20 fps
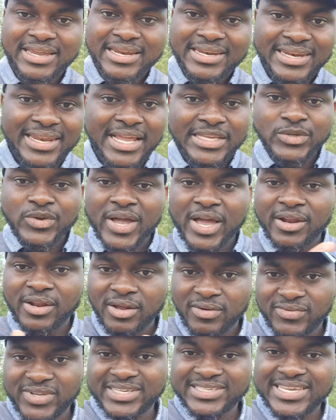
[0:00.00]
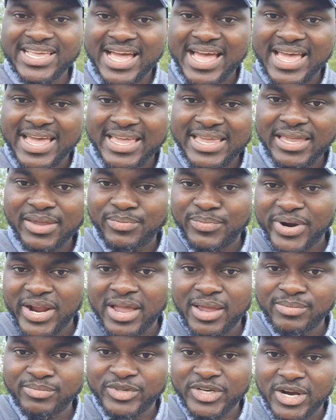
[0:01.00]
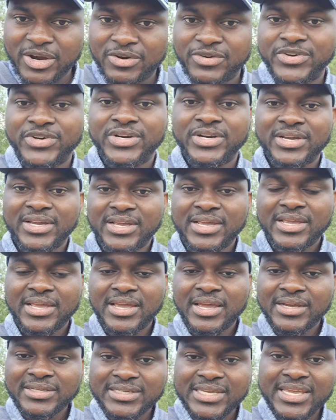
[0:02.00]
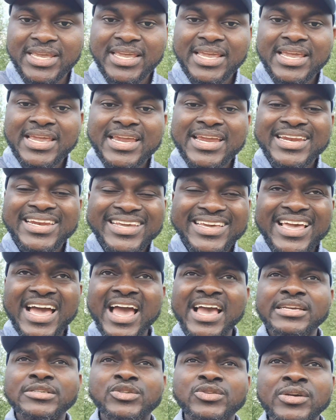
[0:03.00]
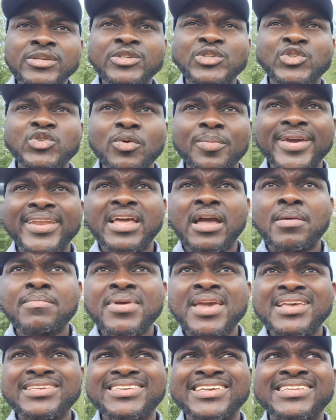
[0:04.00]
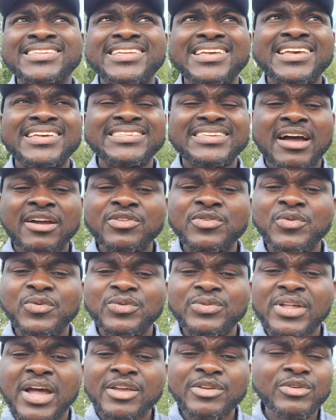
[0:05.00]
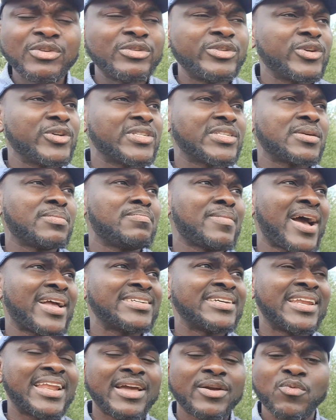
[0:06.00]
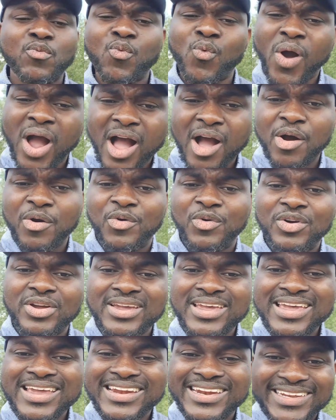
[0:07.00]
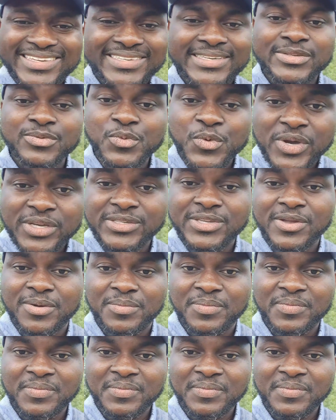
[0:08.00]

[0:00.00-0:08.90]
That's why I love this guy, Ibrahim Traore. You see, the guy is doing so many amazing things that you just imagine, like, wow, this is wisdom.